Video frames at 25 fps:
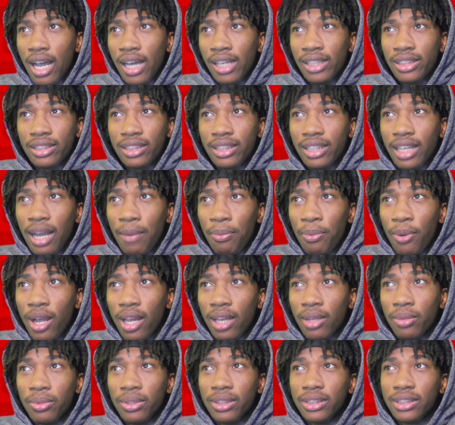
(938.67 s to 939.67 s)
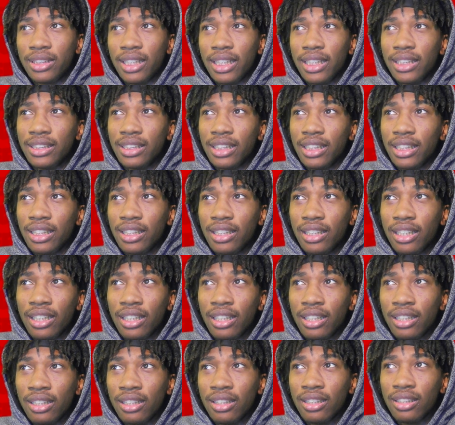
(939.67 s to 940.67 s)
Honestly, I probably wouldn't change
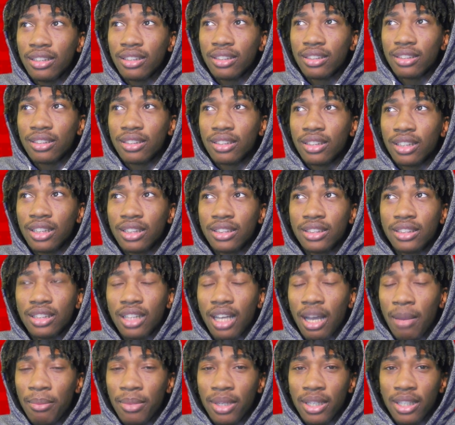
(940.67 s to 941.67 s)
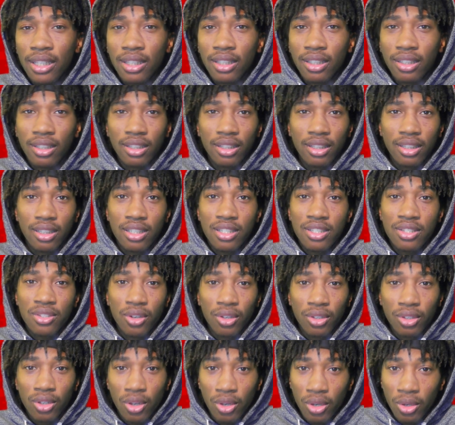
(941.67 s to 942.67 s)
anything, because I mean, it's
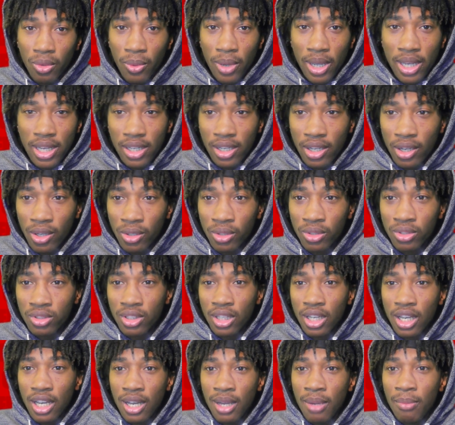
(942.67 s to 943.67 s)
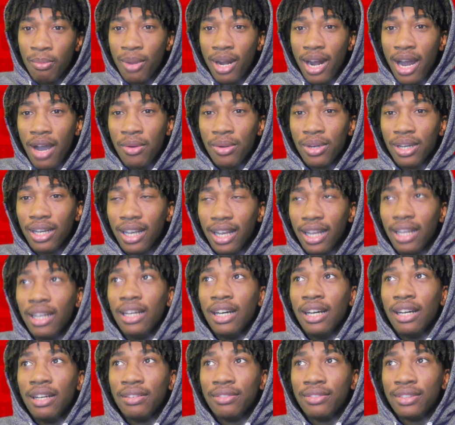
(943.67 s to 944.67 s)
gonna go the way it goes. But I would
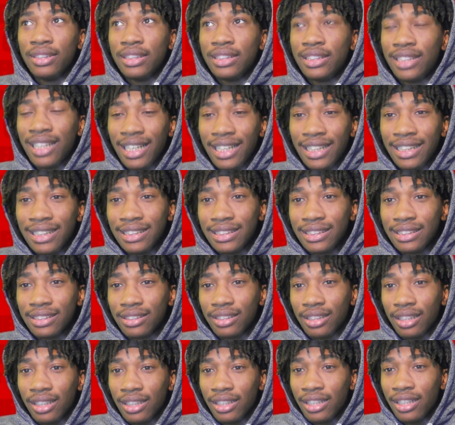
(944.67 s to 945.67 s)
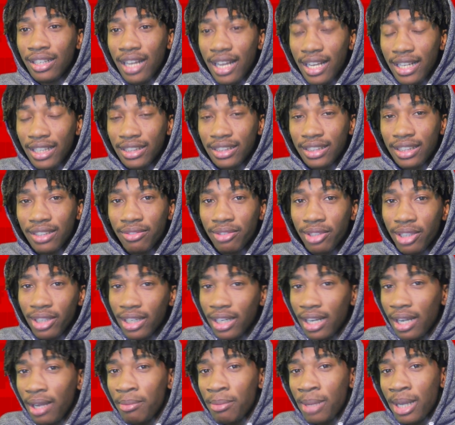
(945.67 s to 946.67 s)
love to change the negativity,
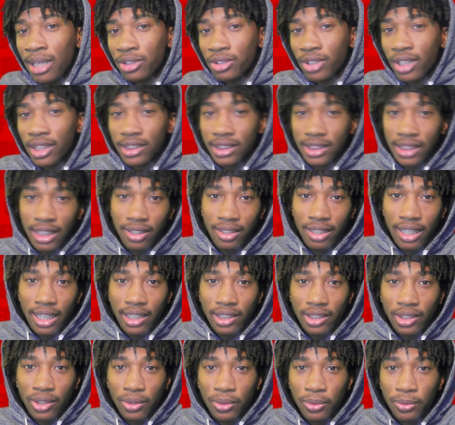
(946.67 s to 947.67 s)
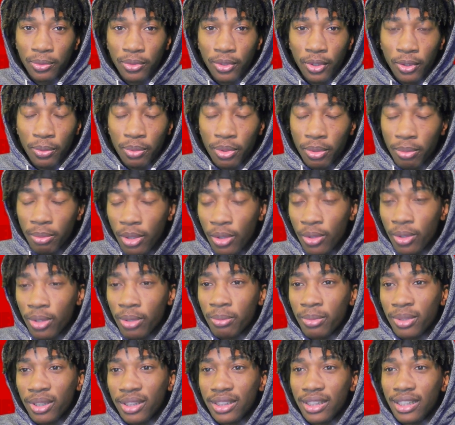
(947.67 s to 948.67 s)
and I'm not trying to sound like no promoter,
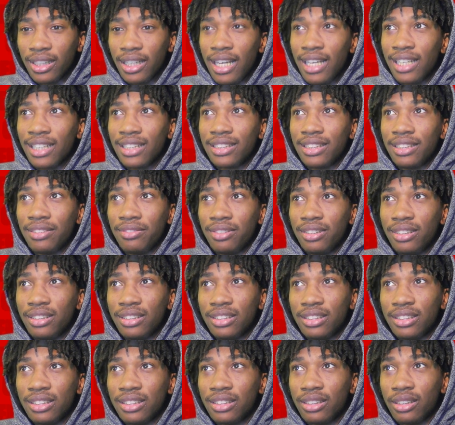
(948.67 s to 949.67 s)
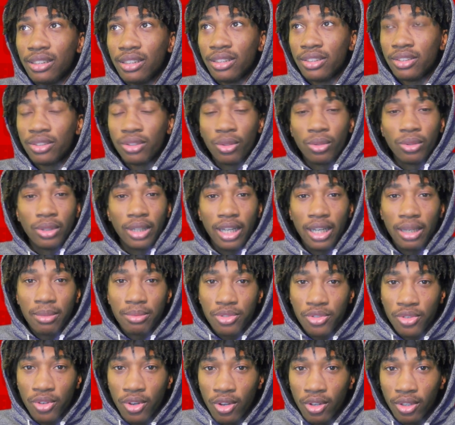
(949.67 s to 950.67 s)
but the negativity is so damn
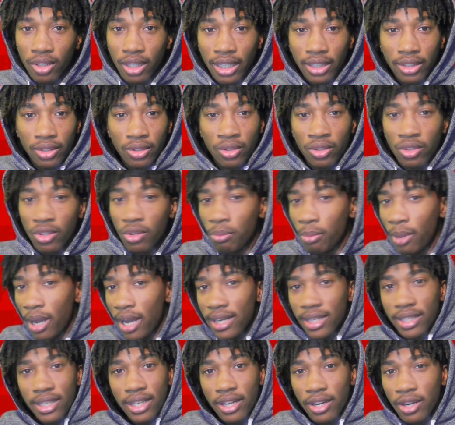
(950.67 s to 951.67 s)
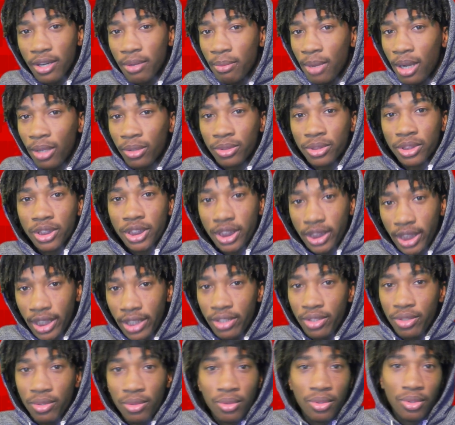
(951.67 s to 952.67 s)
strong. Like, don't nobody care about
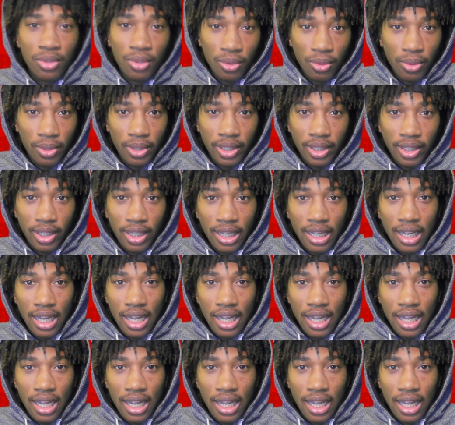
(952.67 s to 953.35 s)
shit you doing